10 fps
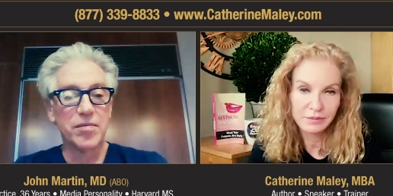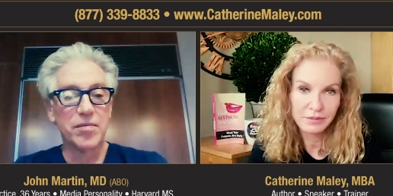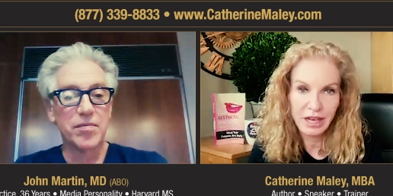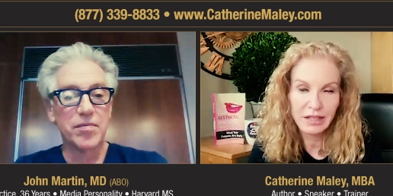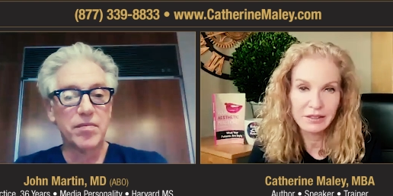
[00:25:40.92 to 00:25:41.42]

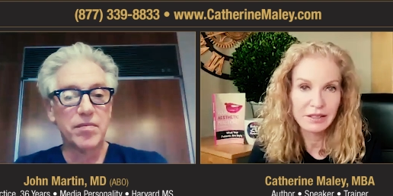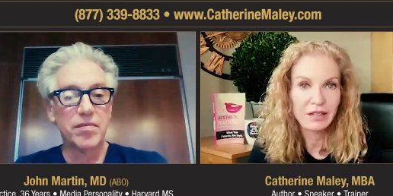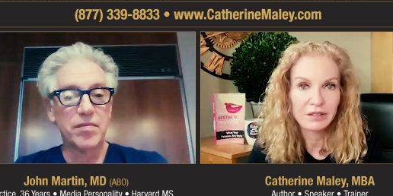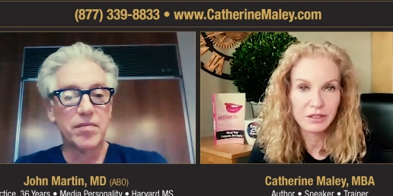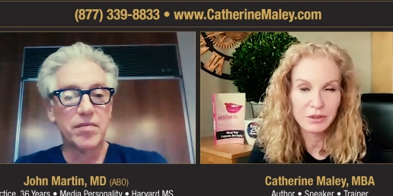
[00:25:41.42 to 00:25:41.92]
Speaker 1: channel
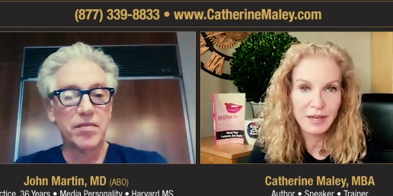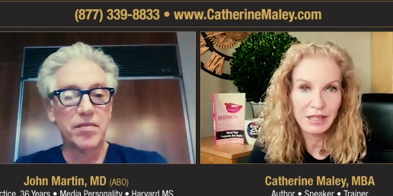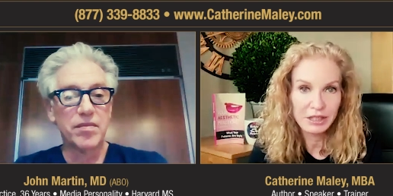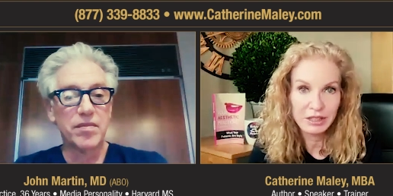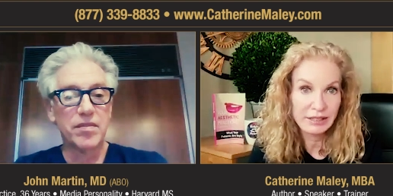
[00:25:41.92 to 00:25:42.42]
now into new
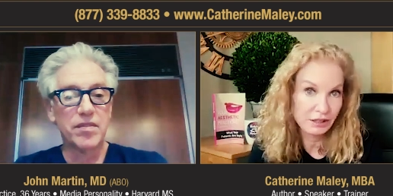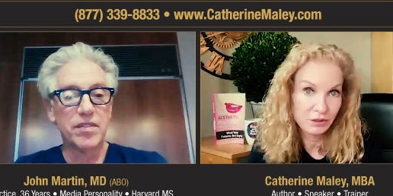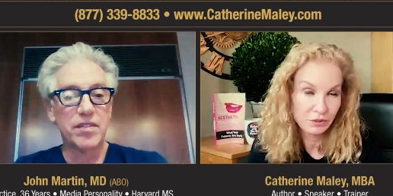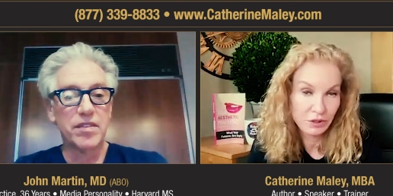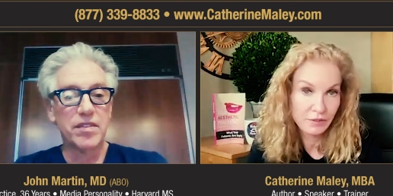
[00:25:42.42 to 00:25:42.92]
patients? Is
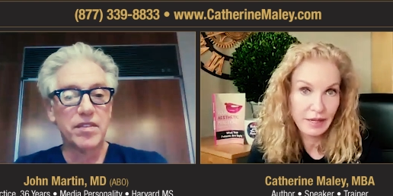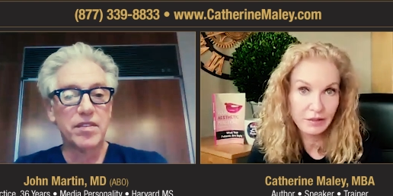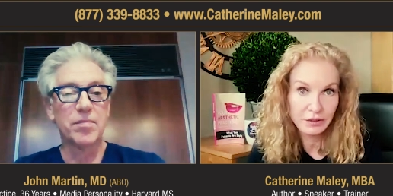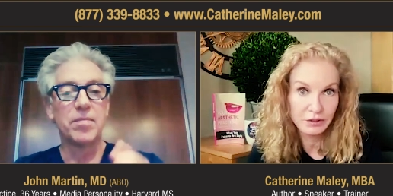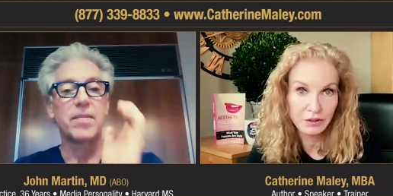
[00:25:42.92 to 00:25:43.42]
it word of
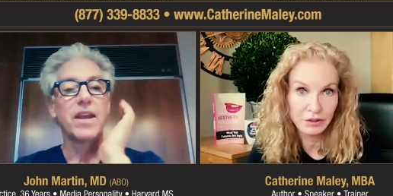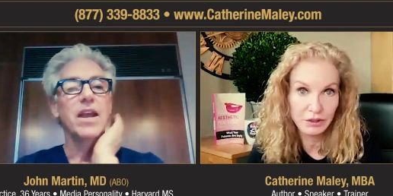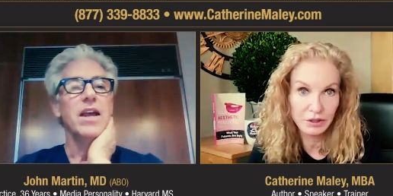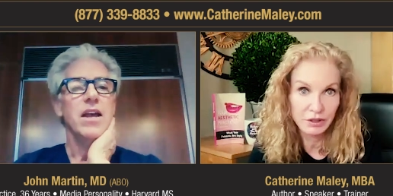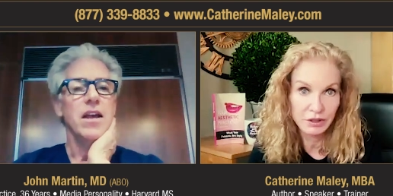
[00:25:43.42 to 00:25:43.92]
mouth,
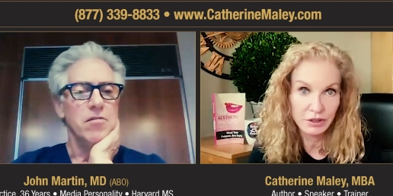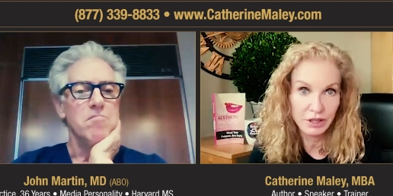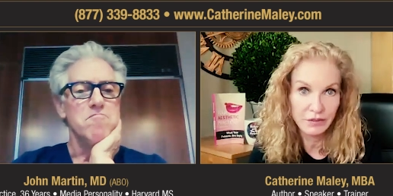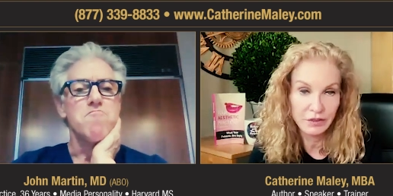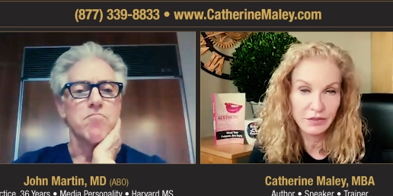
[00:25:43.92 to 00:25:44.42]
or
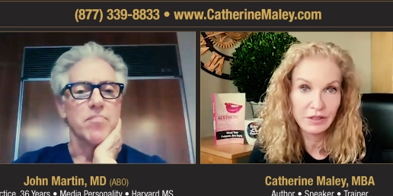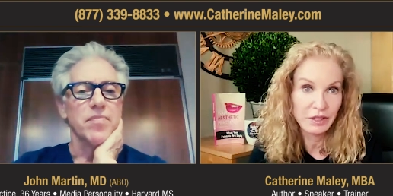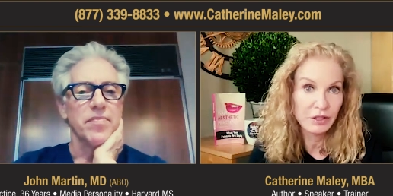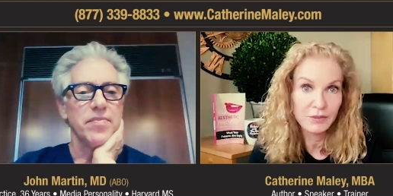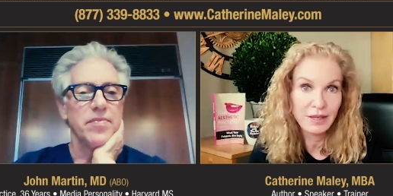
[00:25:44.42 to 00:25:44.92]
have you found
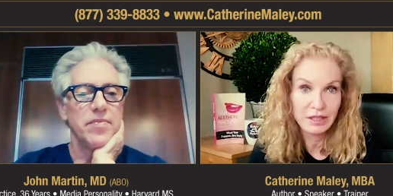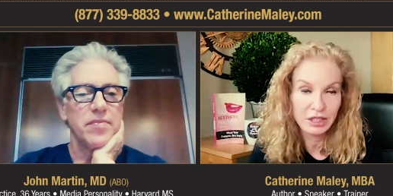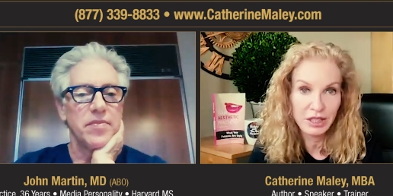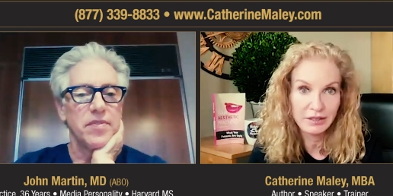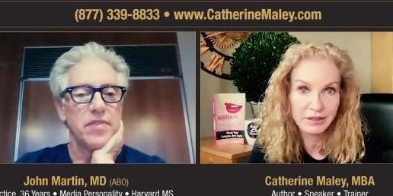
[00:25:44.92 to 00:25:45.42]
other marketing
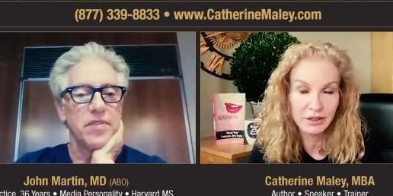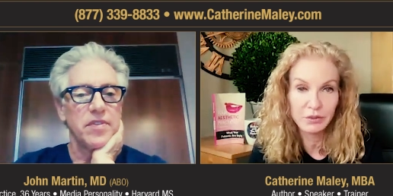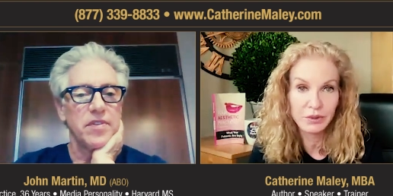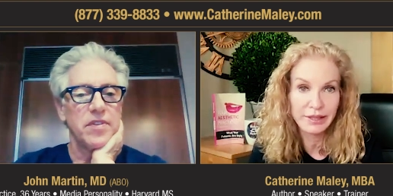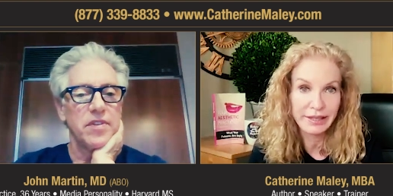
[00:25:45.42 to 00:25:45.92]
channels still
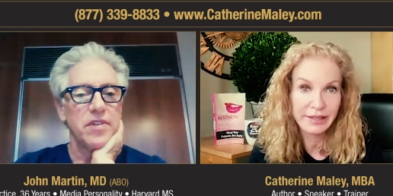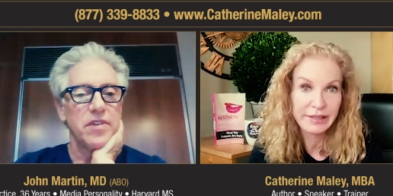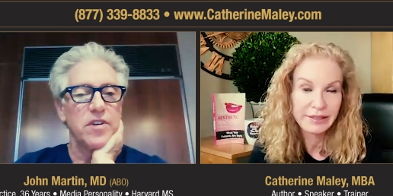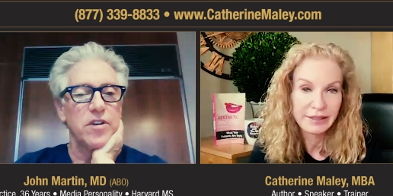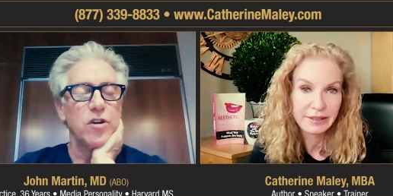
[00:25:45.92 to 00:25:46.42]
working?
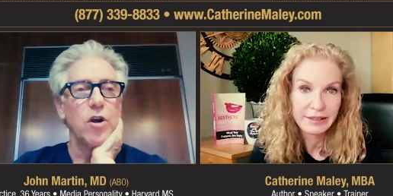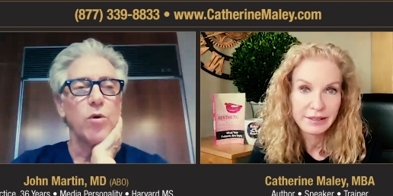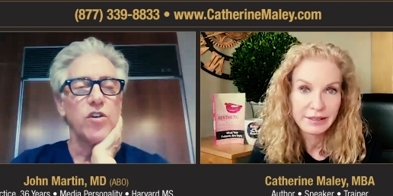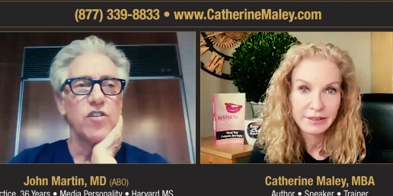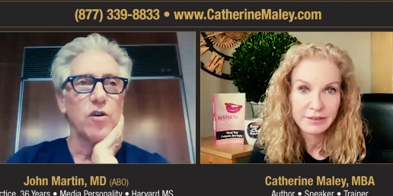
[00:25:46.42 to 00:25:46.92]

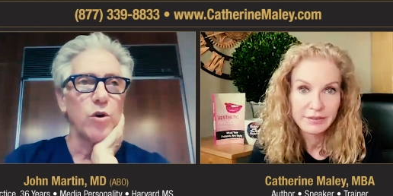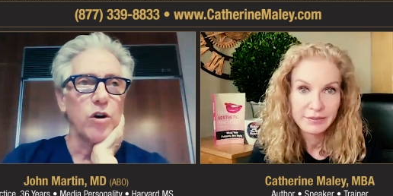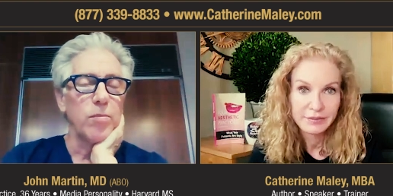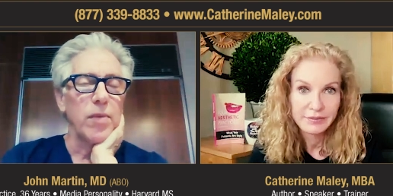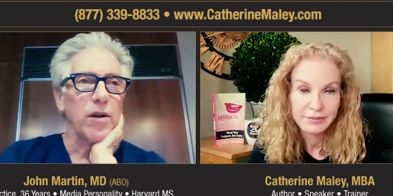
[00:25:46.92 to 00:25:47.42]
Speaker 2: No, it's still
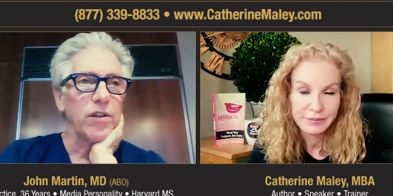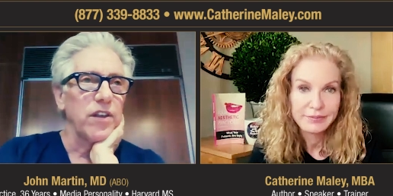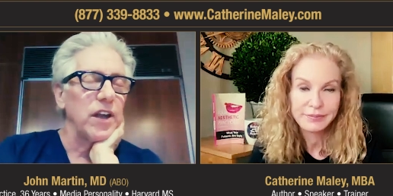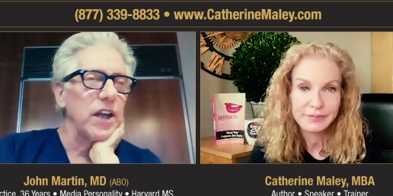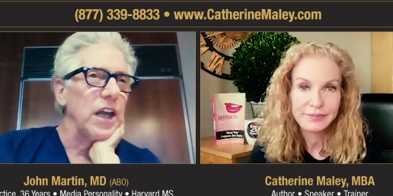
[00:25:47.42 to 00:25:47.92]
word of mouth.
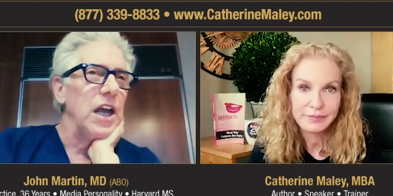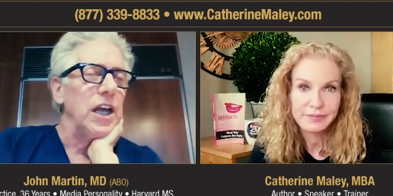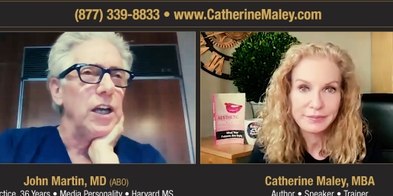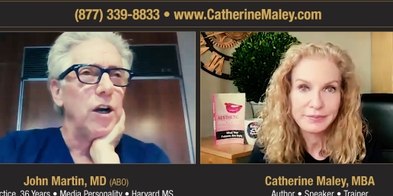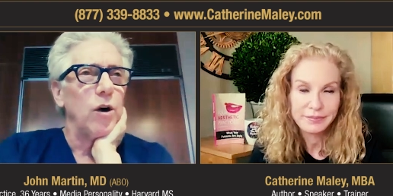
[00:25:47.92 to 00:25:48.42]

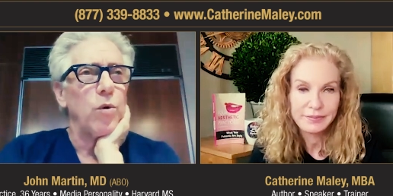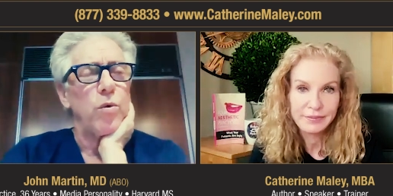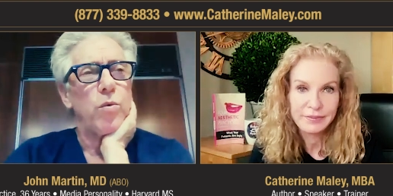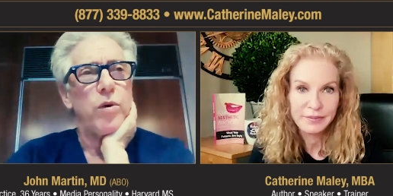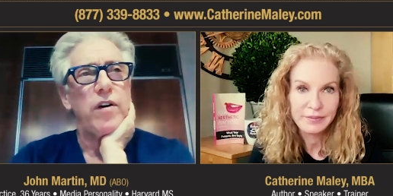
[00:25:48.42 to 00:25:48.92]
You
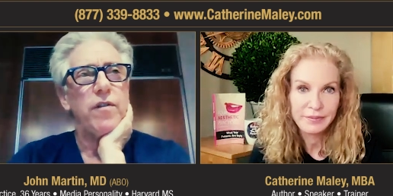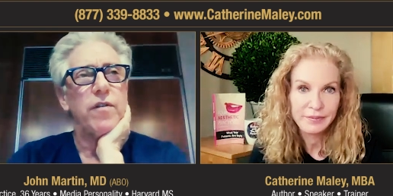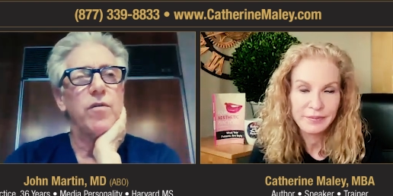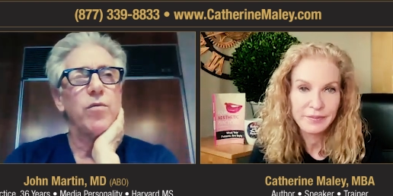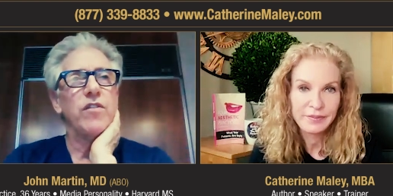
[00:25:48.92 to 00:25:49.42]
know,
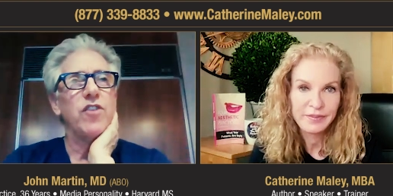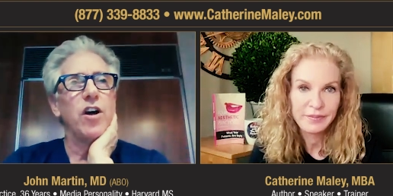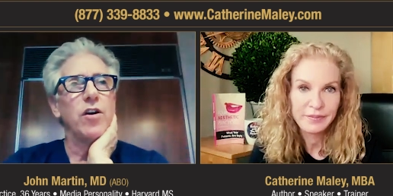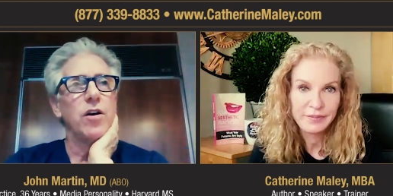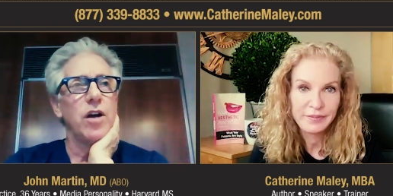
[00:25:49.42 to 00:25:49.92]
we've
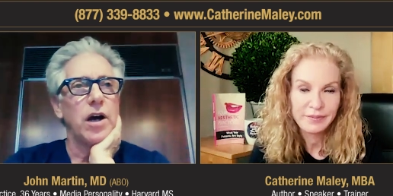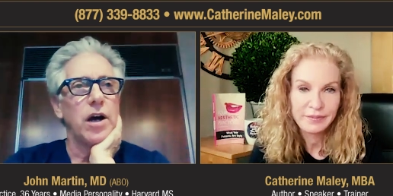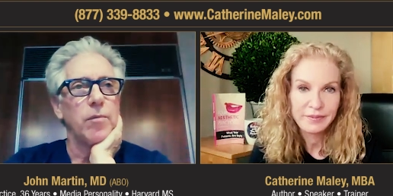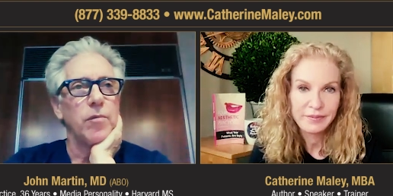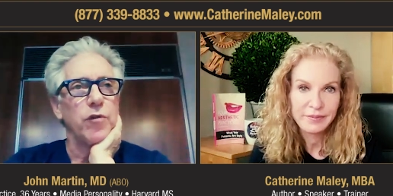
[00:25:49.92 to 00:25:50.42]
done,
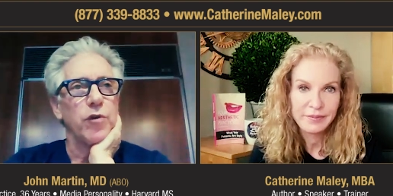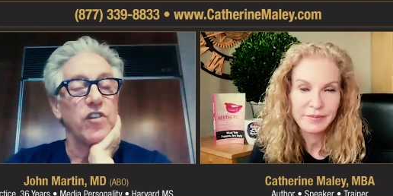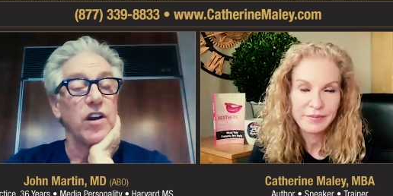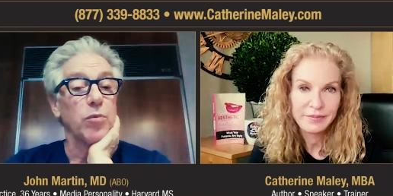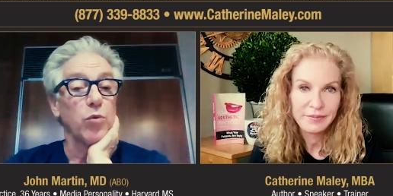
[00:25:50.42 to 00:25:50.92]
for
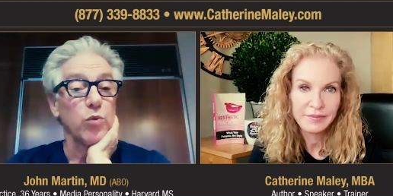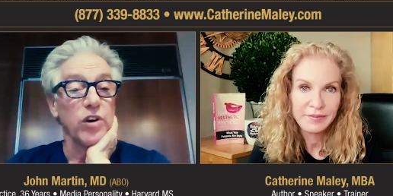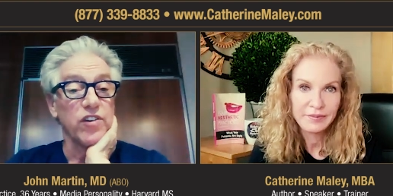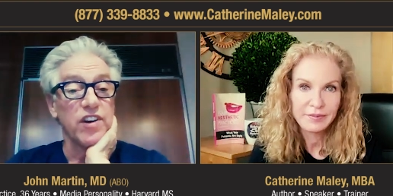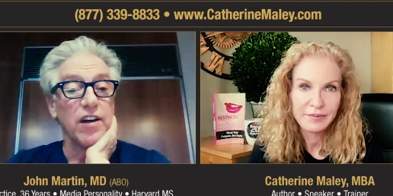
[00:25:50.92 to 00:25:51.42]
example,
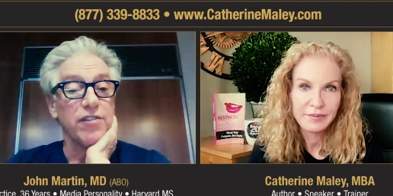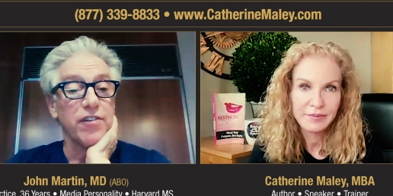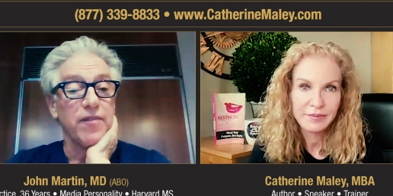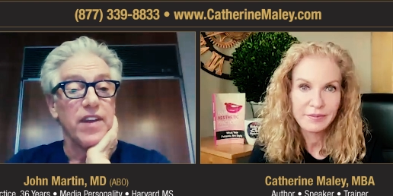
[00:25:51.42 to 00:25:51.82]
RealSelf.